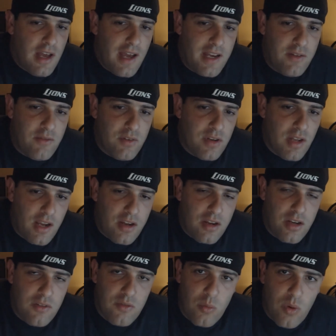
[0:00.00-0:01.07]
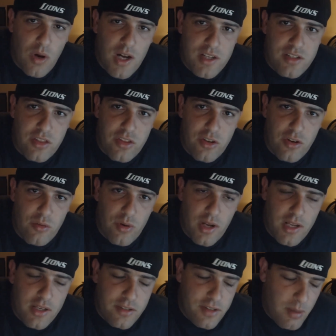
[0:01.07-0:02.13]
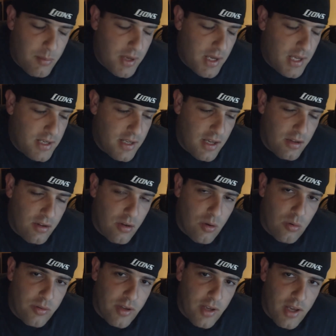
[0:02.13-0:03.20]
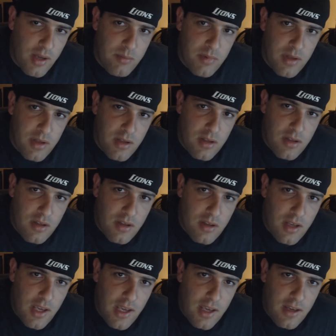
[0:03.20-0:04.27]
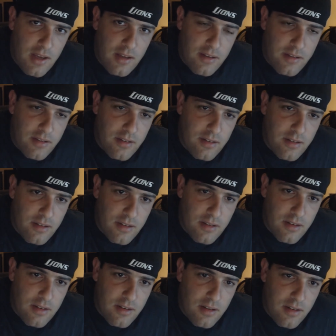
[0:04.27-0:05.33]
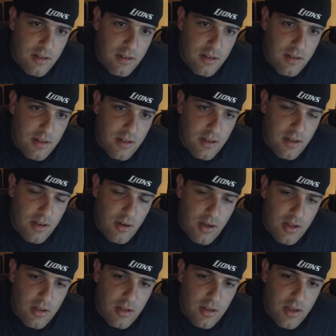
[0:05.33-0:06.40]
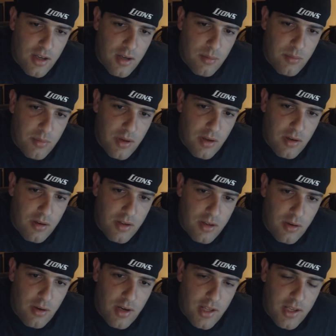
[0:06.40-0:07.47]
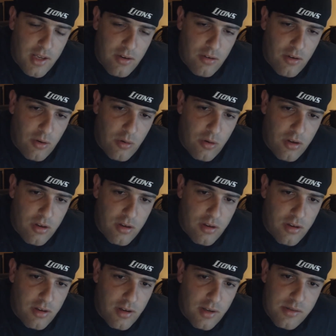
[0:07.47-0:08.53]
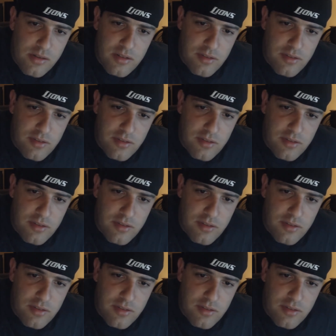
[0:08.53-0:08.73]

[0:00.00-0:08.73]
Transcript: I couldn't even watch the third one. I just had my head down the whole time, and I look up, and I hear no good, and